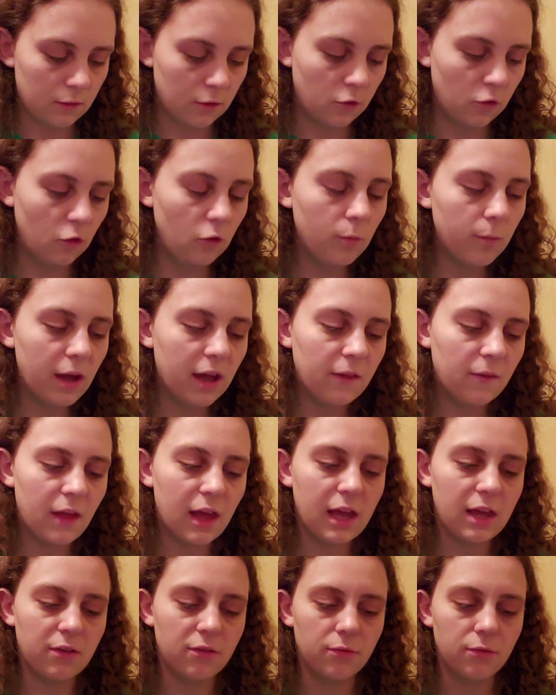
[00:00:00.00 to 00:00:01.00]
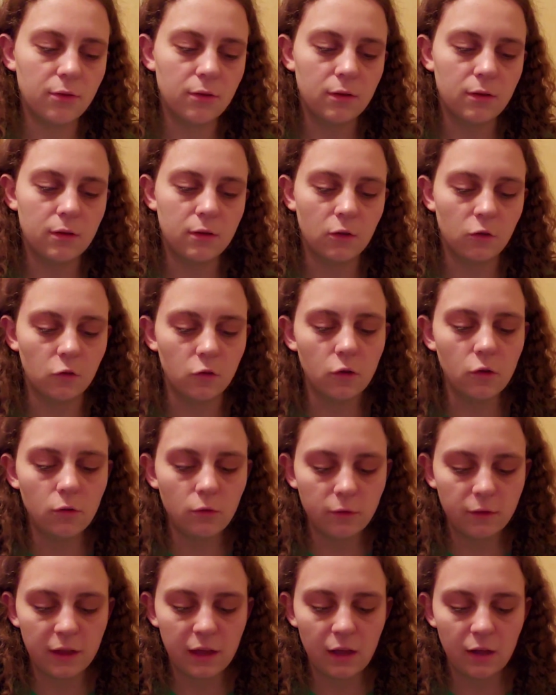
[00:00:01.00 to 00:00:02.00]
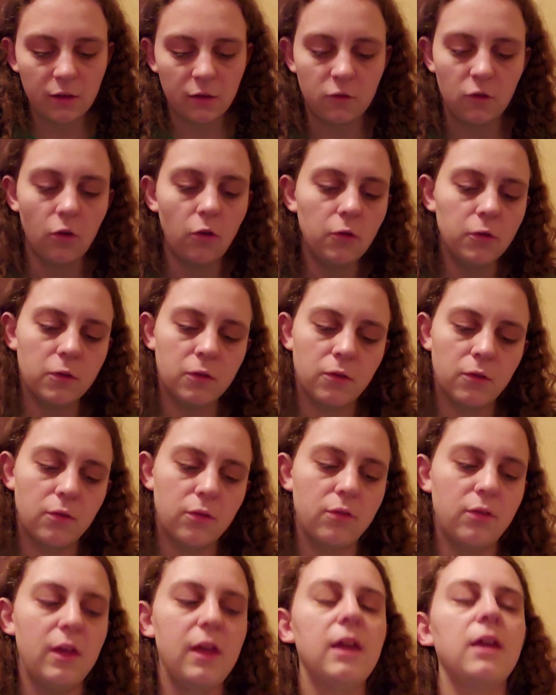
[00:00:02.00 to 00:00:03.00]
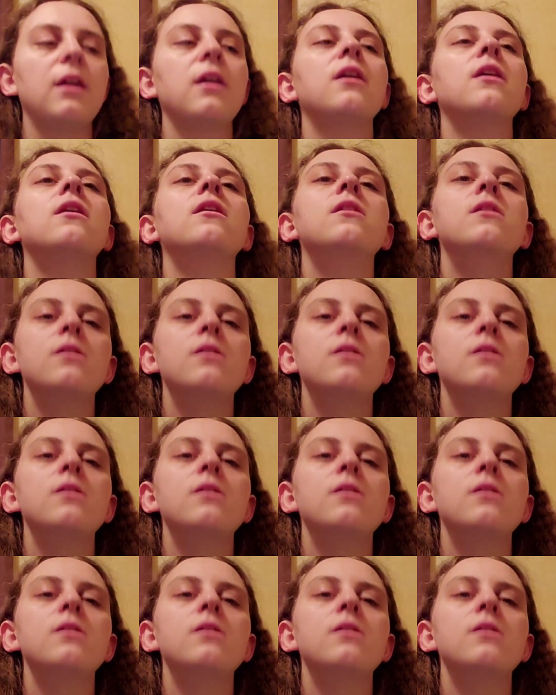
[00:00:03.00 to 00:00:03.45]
do my life. Do the adult thing.